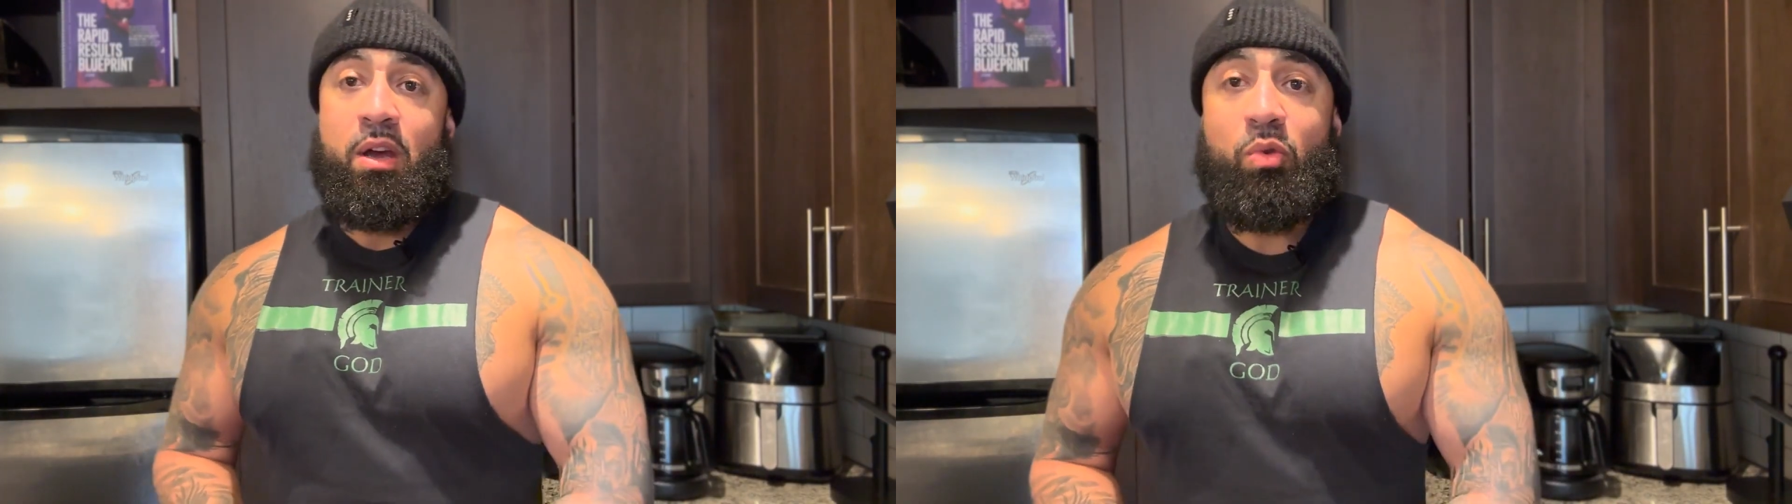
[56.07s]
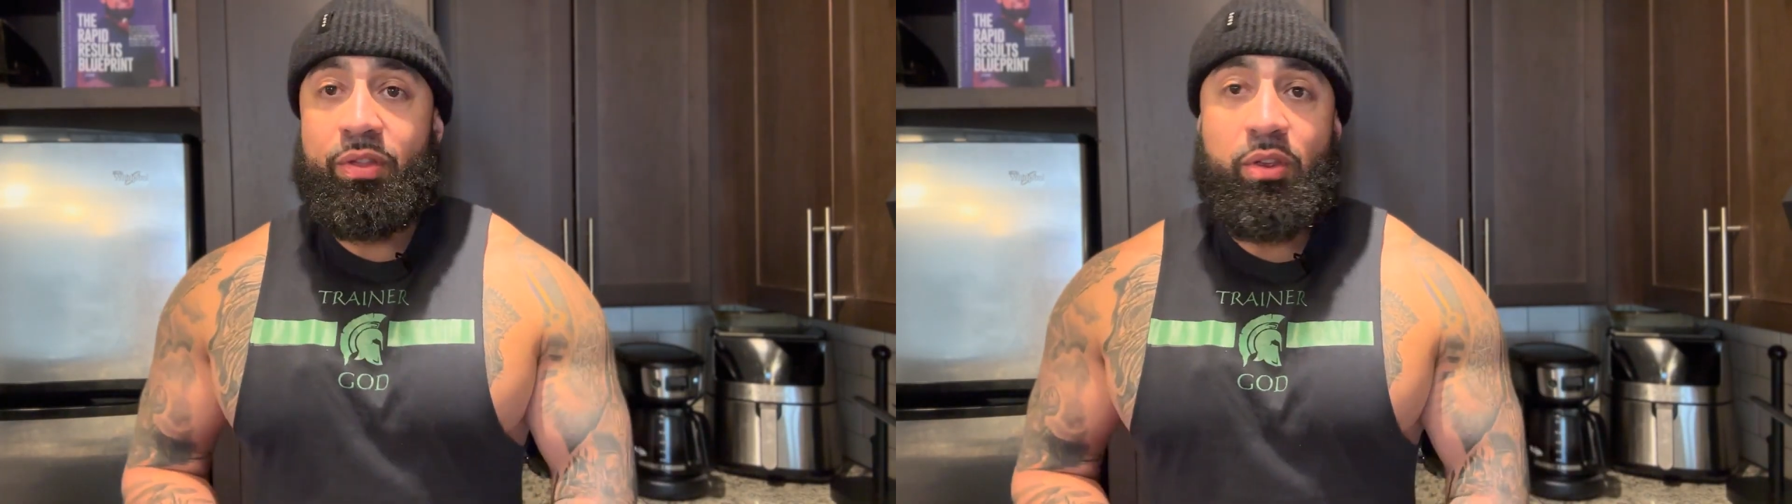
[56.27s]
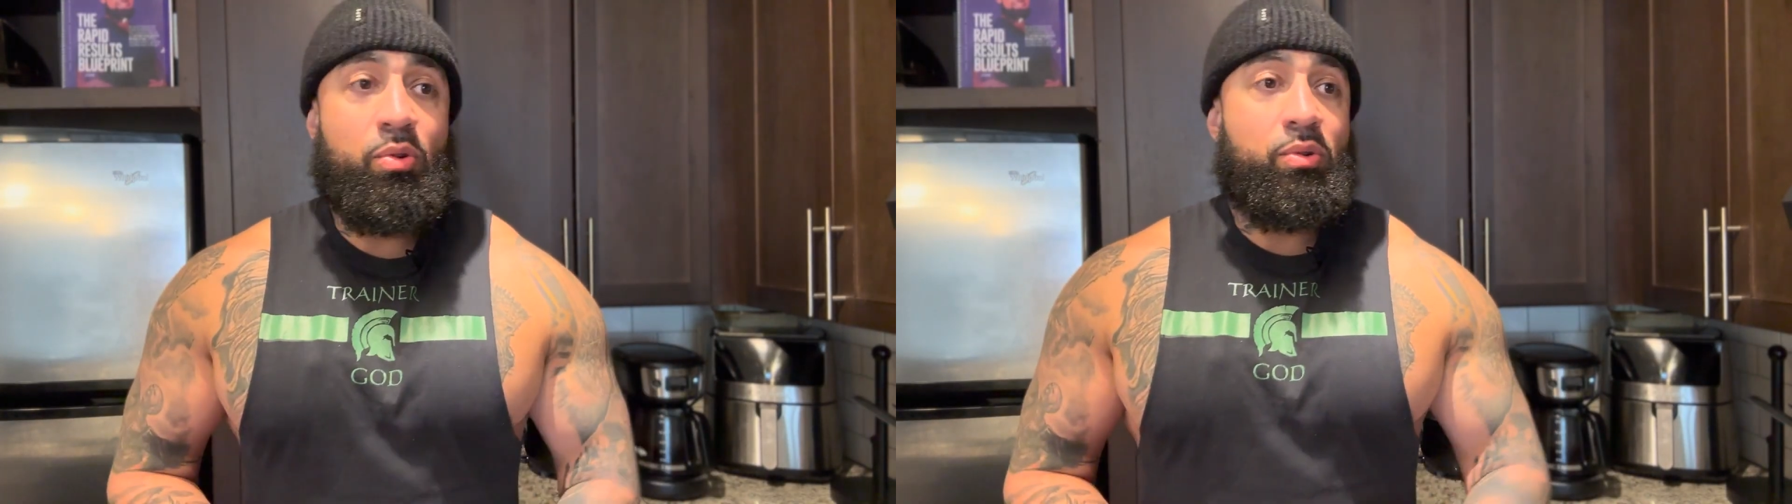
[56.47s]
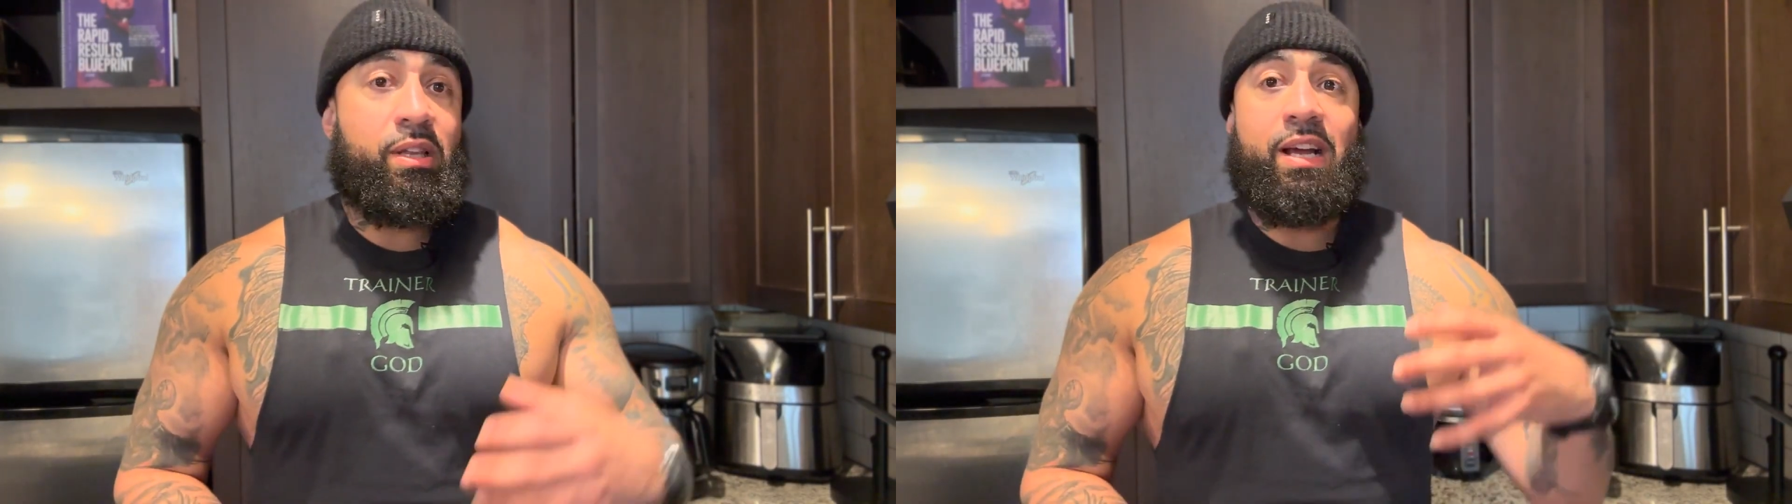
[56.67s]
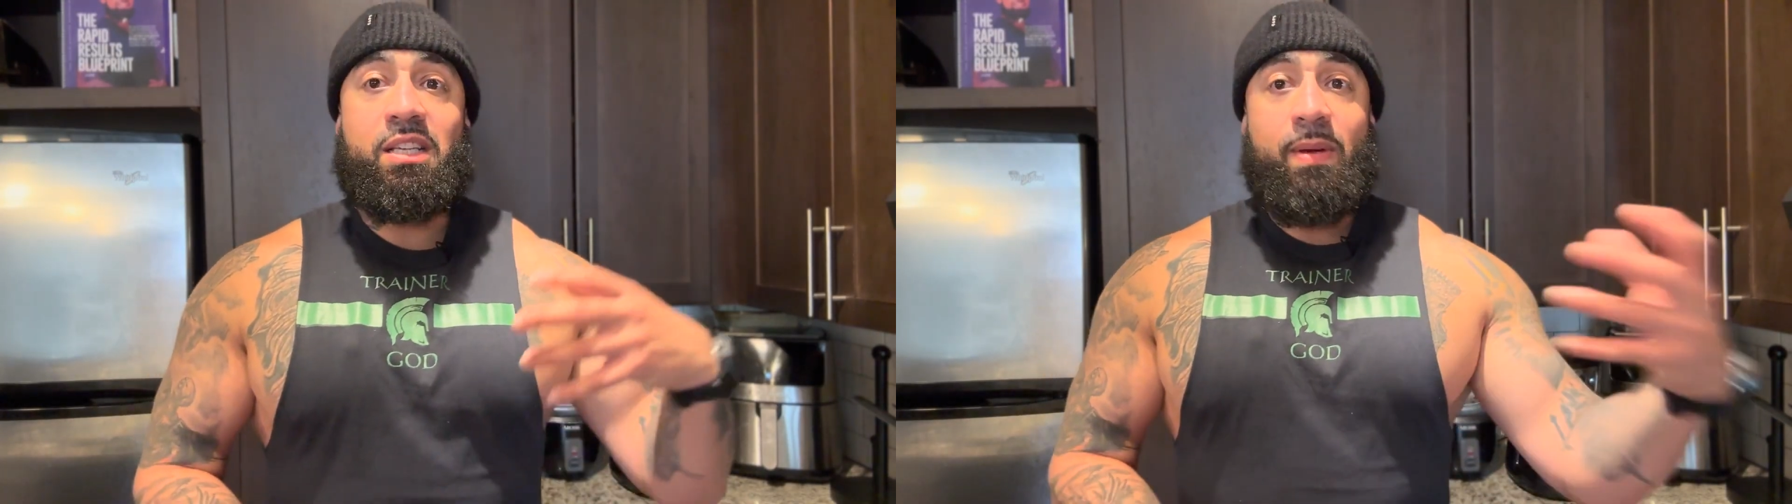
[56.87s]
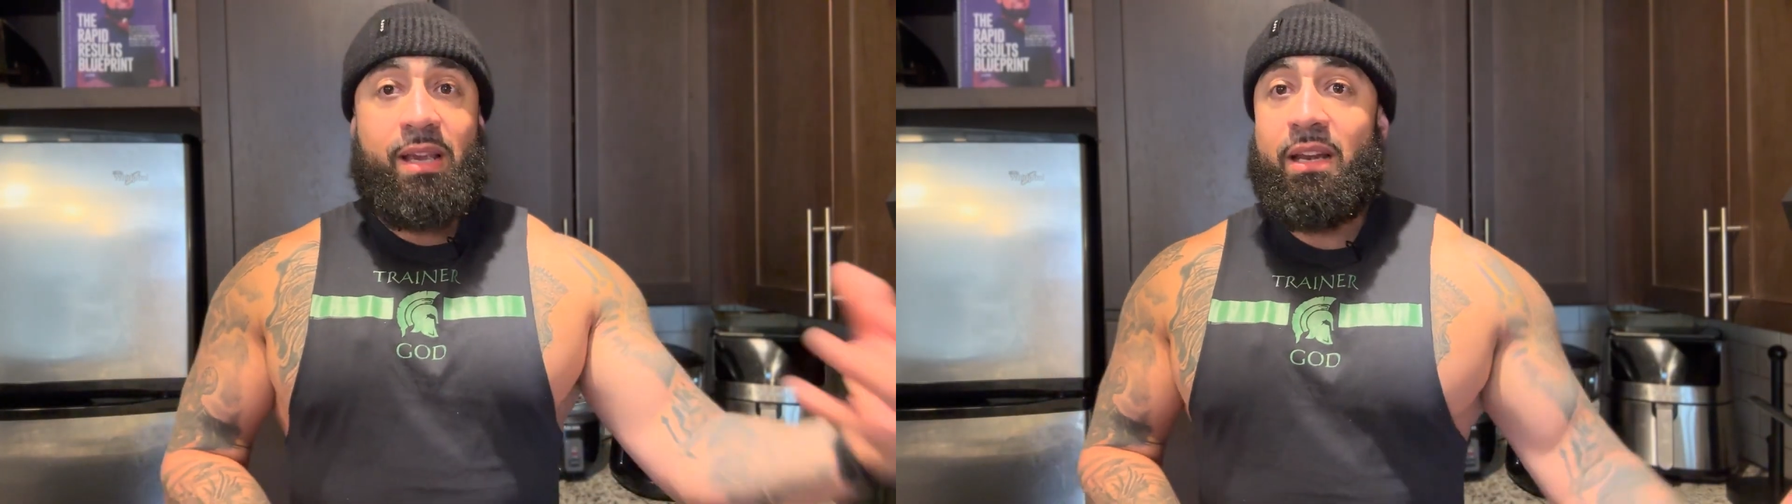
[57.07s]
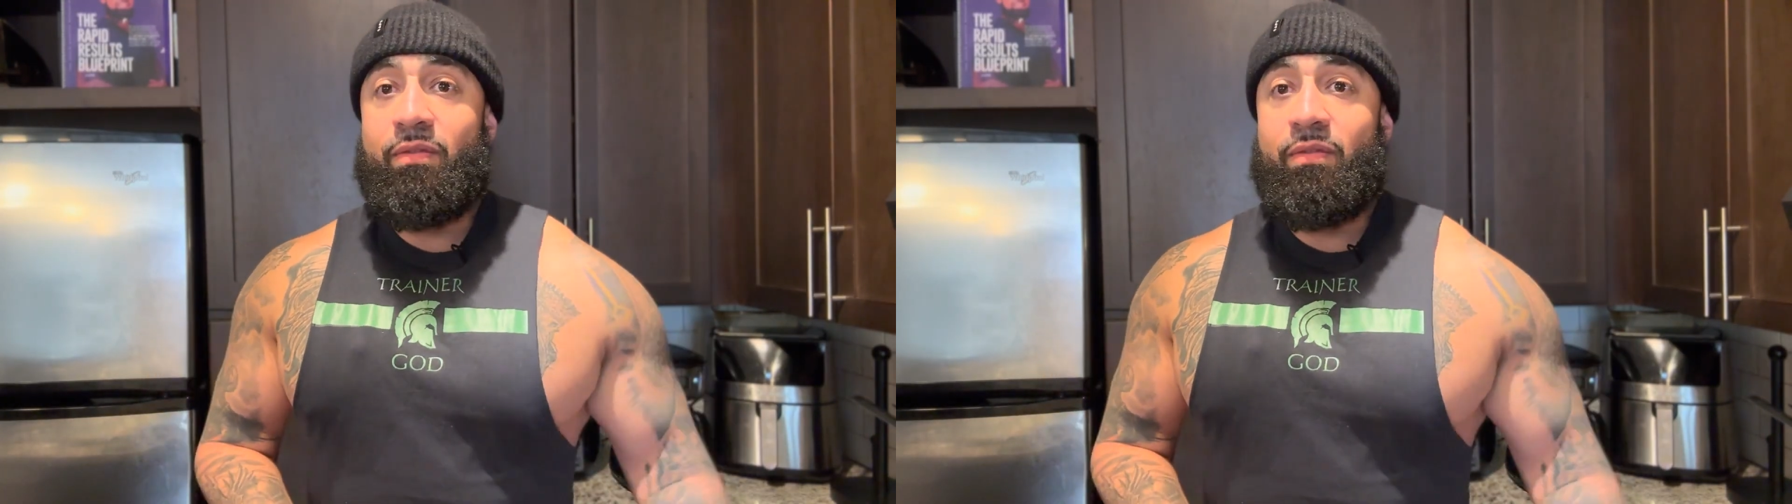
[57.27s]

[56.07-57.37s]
with you to that speaking